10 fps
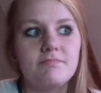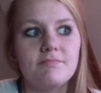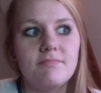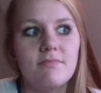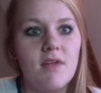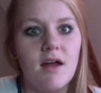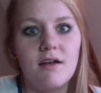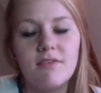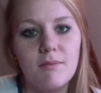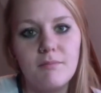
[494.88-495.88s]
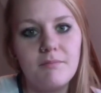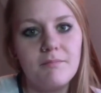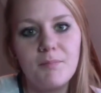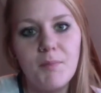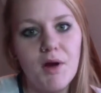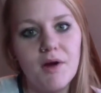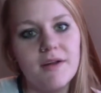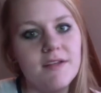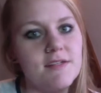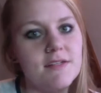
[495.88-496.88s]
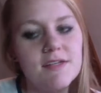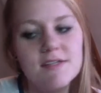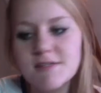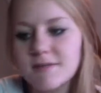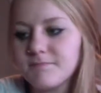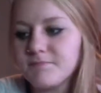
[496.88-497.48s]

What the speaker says: none of them are into this.